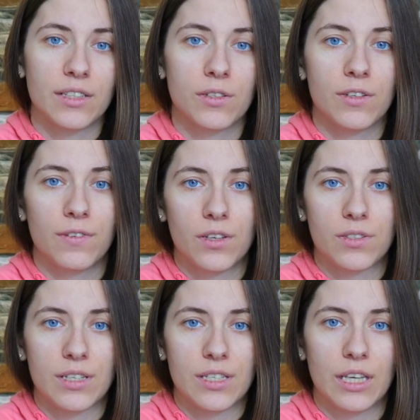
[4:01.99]
at
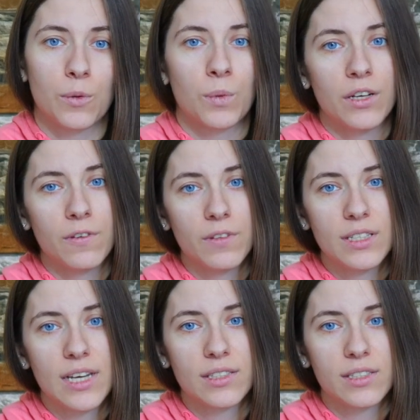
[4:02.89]
university, one of the
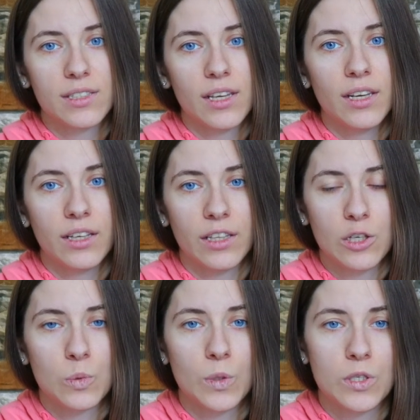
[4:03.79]
tasks in
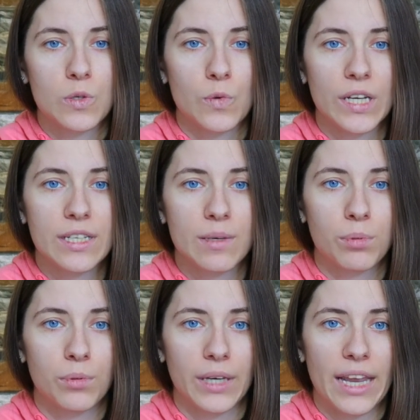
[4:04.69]
English was to read a
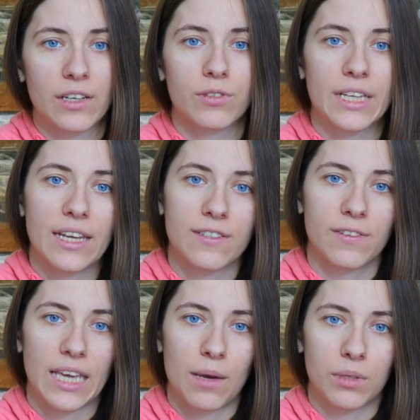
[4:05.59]
book and create
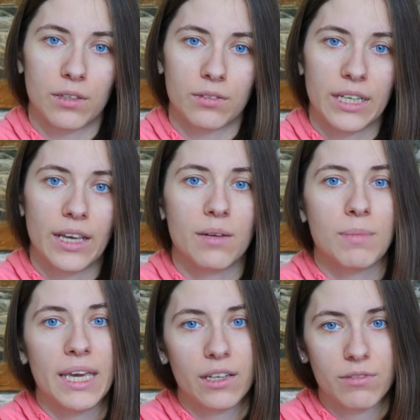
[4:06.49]
vocabulary and
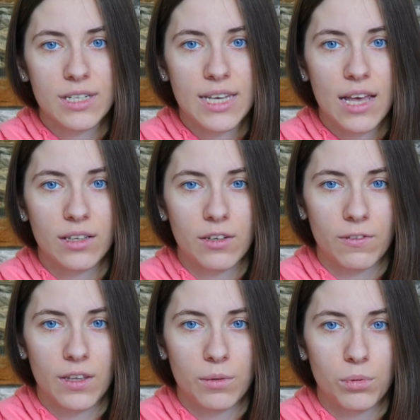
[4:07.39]
make a retelling
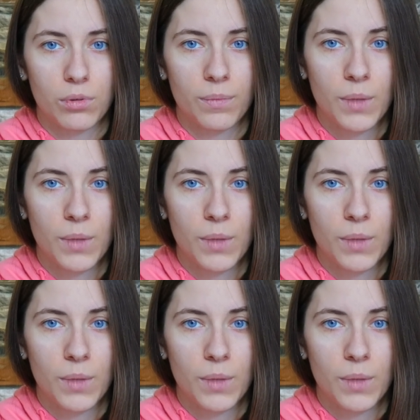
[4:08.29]
of that book.